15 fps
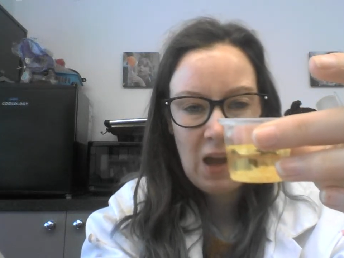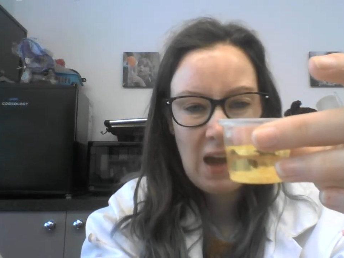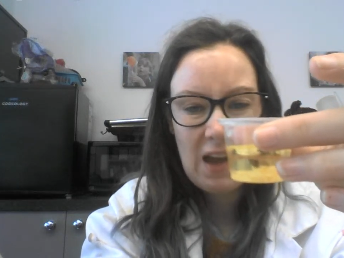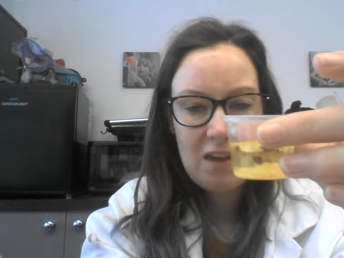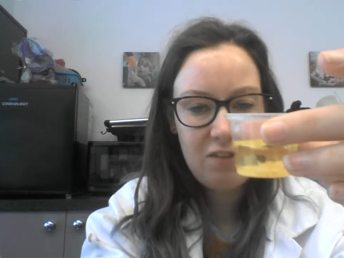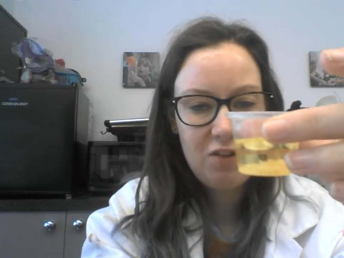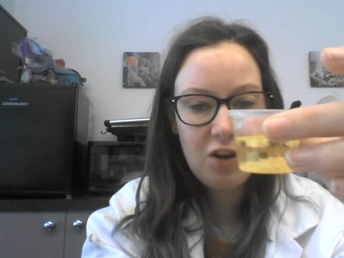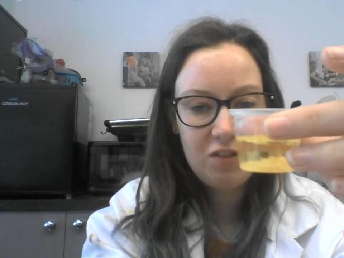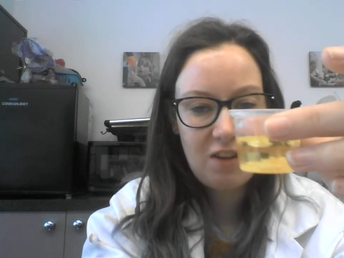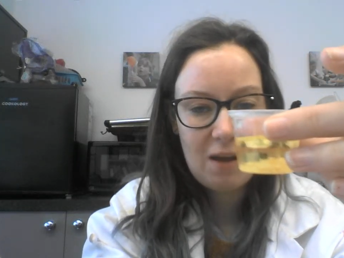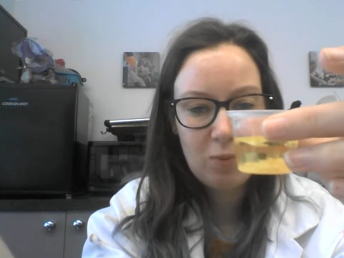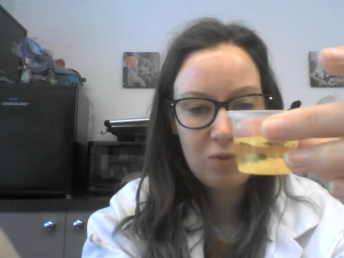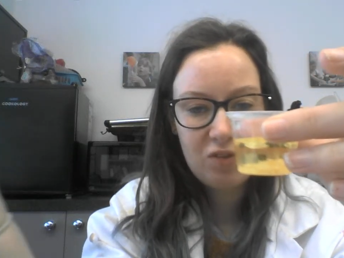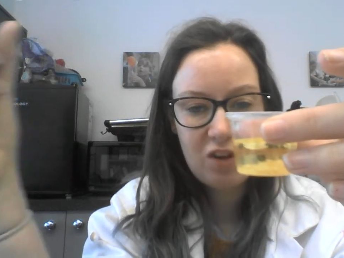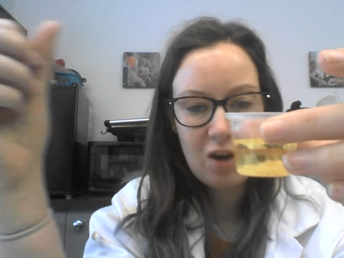It's not
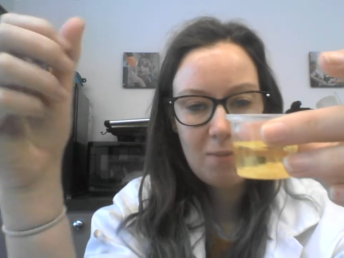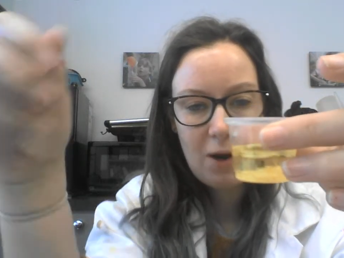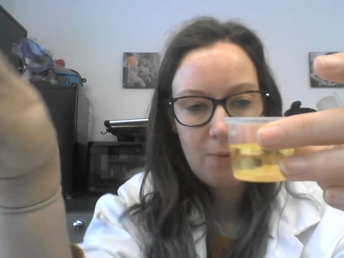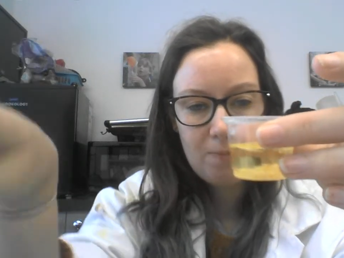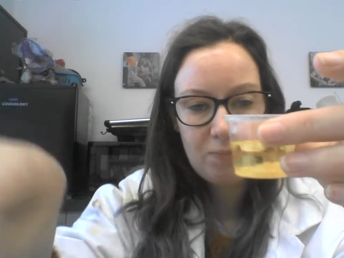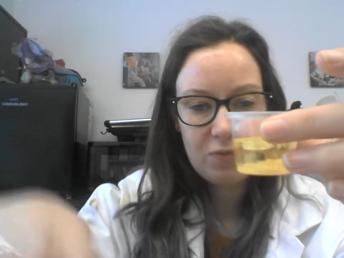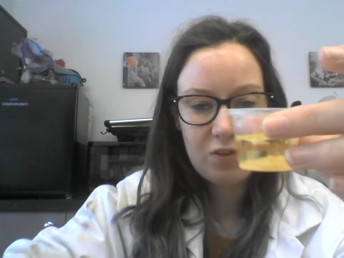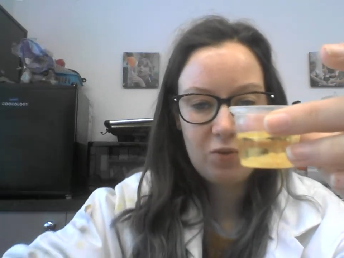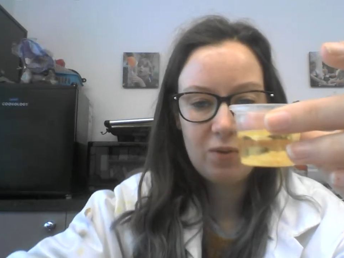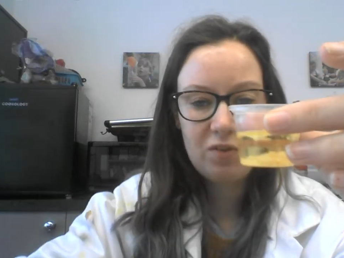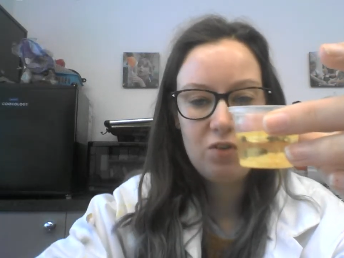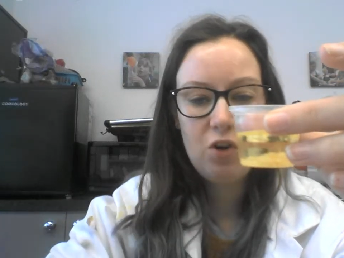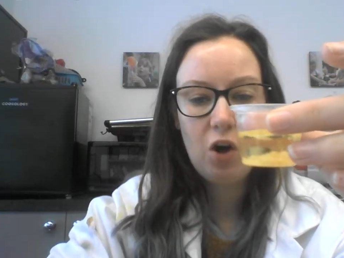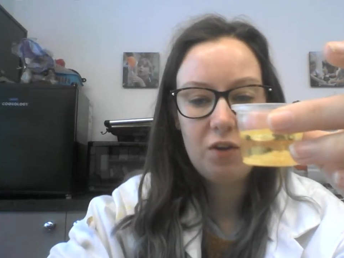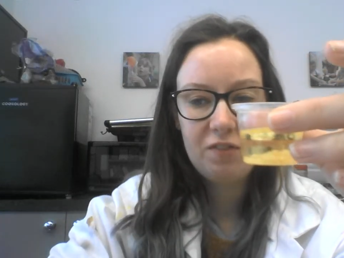able to come out, so it's
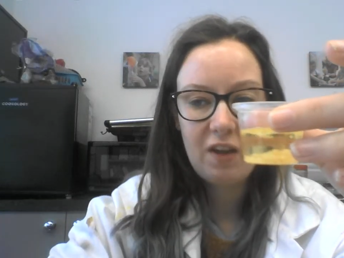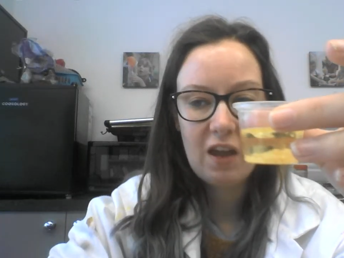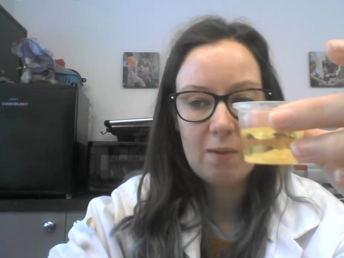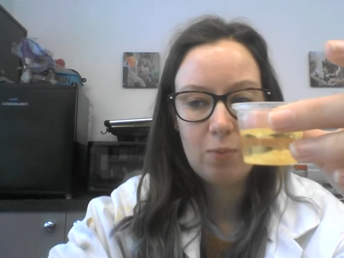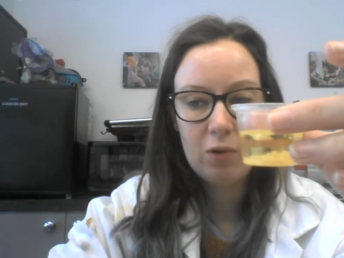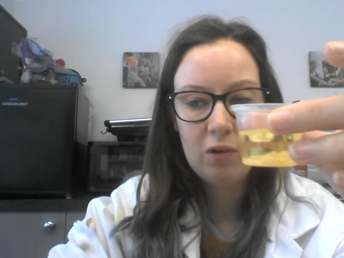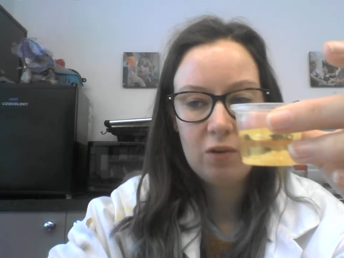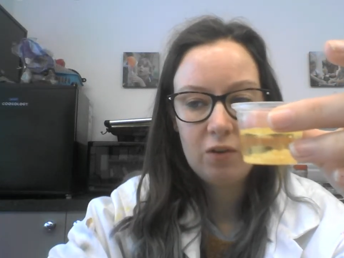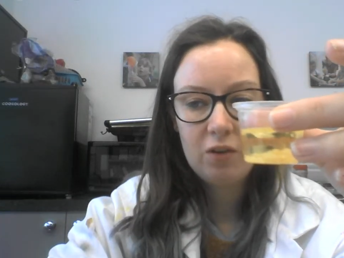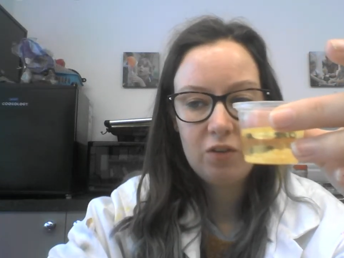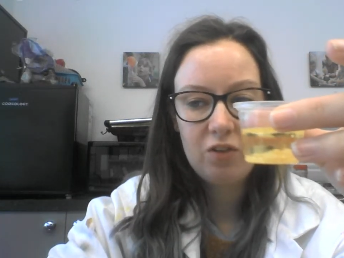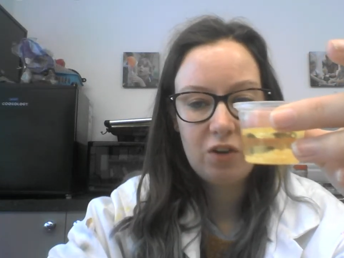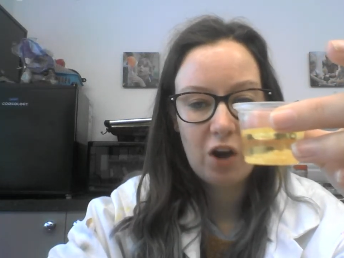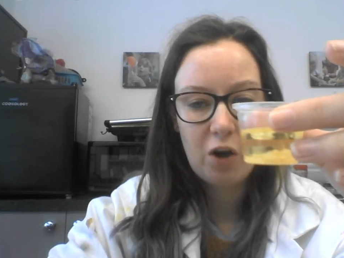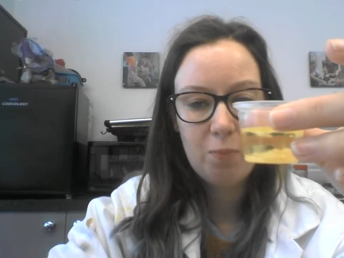not able
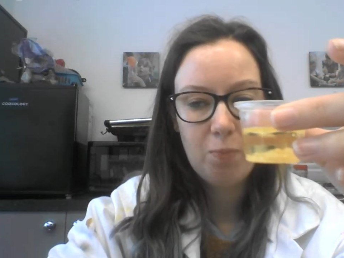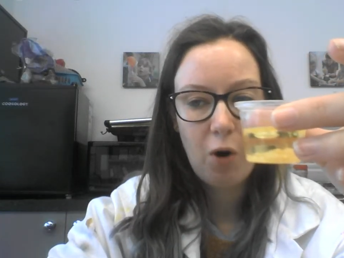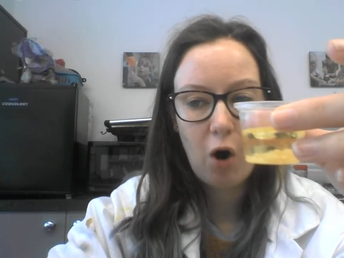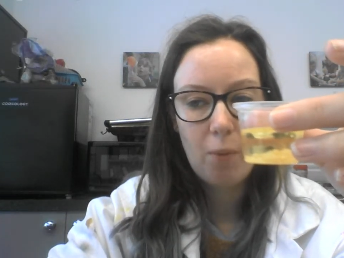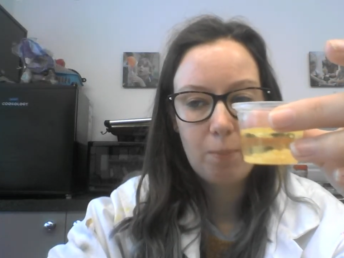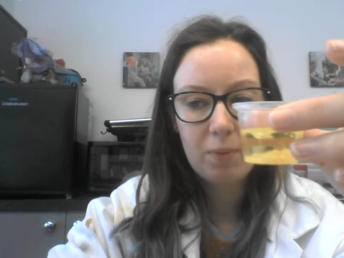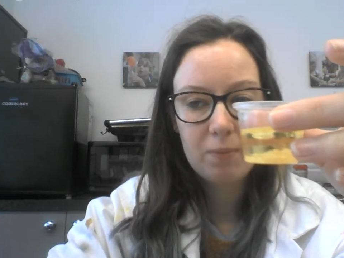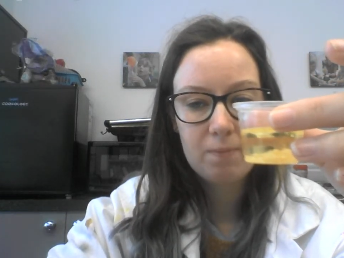to go pop.